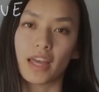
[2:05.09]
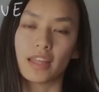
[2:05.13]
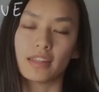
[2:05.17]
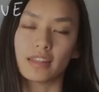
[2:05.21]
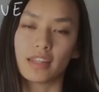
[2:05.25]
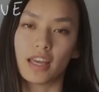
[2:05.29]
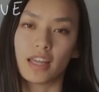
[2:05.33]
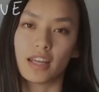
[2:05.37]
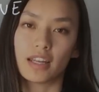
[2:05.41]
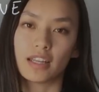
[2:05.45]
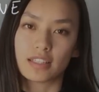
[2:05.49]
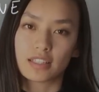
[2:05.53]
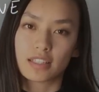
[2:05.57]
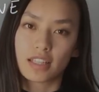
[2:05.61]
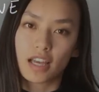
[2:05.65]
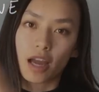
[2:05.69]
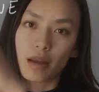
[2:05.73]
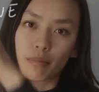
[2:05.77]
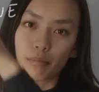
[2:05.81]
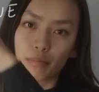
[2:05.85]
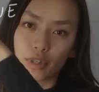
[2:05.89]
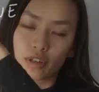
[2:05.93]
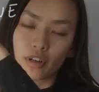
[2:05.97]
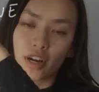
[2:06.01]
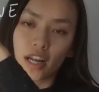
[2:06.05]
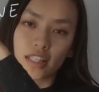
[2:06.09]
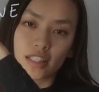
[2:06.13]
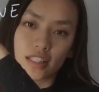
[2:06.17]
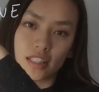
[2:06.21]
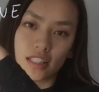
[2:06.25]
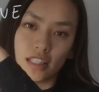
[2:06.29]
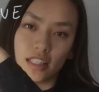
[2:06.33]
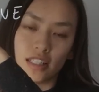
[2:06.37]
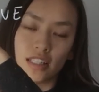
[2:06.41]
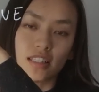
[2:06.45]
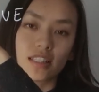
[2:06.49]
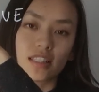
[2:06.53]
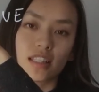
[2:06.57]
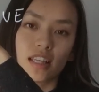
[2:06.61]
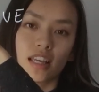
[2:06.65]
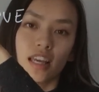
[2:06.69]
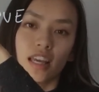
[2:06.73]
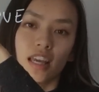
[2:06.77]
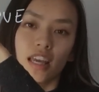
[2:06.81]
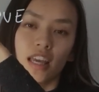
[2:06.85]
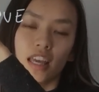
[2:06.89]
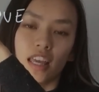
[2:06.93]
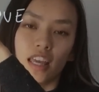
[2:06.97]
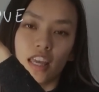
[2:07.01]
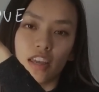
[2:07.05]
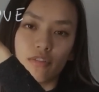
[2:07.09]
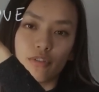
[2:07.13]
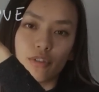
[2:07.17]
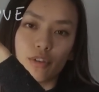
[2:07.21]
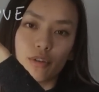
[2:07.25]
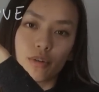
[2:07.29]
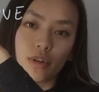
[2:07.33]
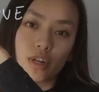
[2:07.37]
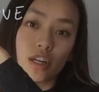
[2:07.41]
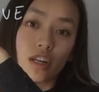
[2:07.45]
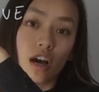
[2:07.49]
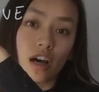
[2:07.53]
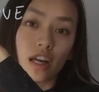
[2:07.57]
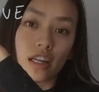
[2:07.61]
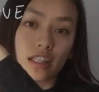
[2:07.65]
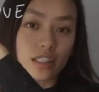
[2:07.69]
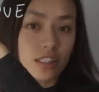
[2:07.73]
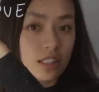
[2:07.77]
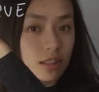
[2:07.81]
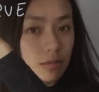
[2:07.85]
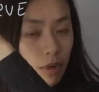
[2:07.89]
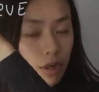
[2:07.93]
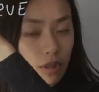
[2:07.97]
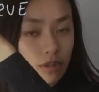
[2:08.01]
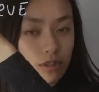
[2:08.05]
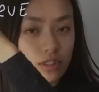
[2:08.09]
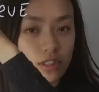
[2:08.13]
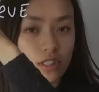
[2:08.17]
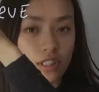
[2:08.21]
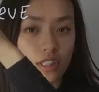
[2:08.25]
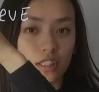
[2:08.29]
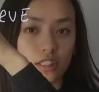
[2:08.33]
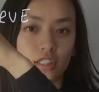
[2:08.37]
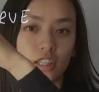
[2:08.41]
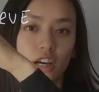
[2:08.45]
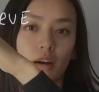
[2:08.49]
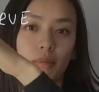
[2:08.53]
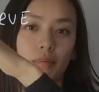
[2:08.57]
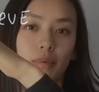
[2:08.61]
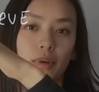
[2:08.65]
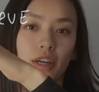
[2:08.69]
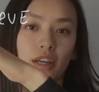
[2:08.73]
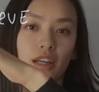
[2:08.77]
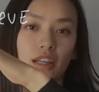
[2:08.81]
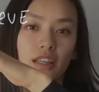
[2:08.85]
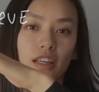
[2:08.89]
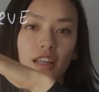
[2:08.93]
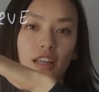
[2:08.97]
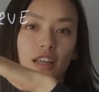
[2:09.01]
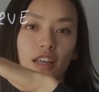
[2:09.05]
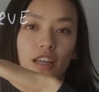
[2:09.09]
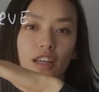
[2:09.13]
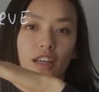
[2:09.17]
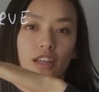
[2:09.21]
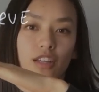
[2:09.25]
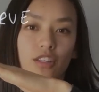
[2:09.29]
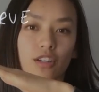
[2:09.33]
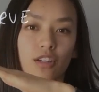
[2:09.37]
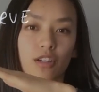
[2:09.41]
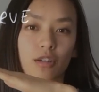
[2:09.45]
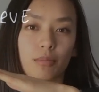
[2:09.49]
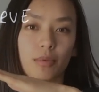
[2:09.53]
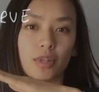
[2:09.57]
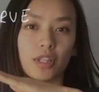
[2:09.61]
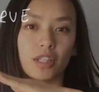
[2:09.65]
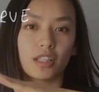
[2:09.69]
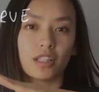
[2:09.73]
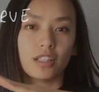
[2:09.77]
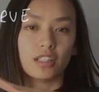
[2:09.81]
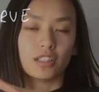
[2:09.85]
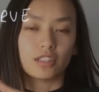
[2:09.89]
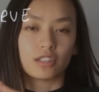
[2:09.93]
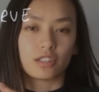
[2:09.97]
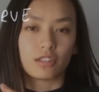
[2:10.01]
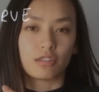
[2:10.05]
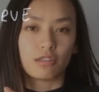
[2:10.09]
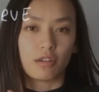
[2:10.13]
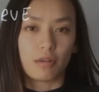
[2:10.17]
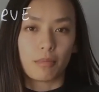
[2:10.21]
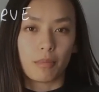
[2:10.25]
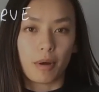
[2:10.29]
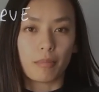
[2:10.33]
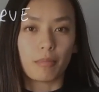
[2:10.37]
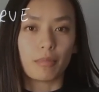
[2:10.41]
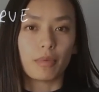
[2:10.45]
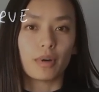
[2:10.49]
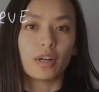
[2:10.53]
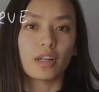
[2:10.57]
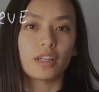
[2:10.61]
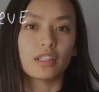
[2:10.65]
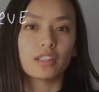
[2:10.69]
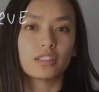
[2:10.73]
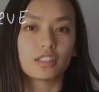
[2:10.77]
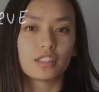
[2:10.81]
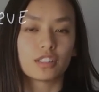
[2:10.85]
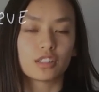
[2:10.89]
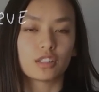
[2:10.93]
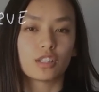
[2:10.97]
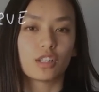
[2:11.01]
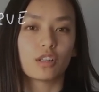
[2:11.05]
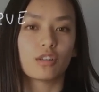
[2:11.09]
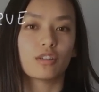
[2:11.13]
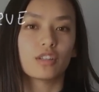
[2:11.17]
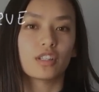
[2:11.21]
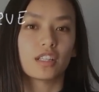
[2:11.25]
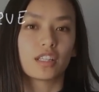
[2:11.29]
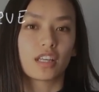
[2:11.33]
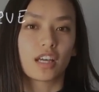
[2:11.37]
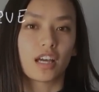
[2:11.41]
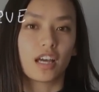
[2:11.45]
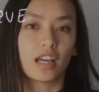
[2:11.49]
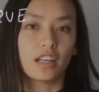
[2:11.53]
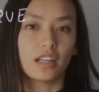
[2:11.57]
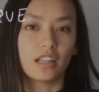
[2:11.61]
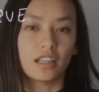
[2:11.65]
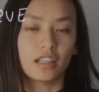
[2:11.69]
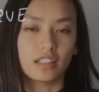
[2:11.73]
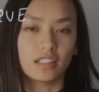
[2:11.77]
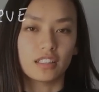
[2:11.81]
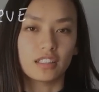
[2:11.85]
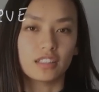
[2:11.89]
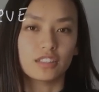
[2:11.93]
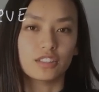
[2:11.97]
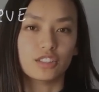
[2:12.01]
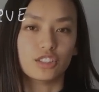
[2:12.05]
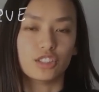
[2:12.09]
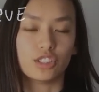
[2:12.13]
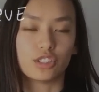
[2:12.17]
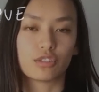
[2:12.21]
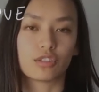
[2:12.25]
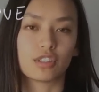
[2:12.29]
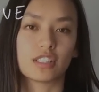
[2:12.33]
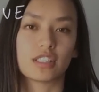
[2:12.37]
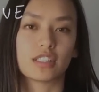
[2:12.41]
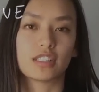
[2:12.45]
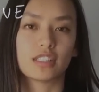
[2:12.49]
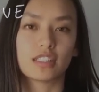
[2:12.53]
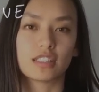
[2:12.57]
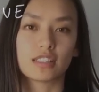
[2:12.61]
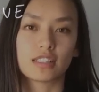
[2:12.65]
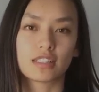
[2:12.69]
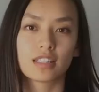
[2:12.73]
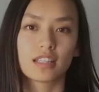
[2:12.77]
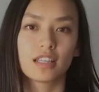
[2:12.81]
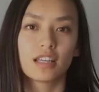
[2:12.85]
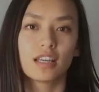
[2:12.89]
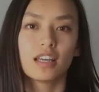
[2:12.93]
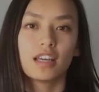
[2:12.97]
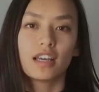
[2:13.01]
And then as time progresses, if you are not exposed to the topic, your ability to remember it slowly kind of decreases.